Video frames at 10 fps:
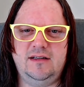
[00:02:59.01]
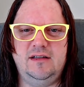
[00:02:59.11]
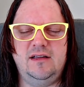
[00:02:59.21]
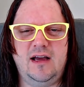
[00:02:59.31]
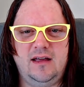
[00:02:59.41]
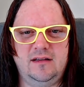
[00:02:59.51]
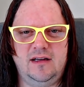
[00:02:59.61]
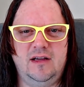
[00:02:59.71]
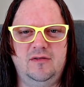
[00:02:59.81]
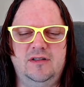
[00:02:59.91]
in the other
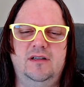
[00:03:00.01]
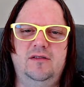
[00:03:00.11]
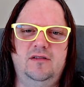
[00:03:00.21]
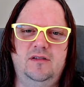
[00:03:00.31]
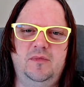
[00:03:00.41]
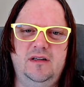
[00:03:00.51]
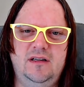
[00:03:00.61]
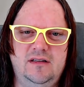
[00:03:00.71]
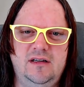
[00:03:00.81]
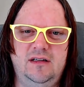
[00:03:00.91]
language and you'll just be
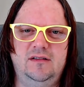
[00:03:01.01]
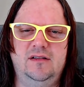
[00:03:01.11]
listening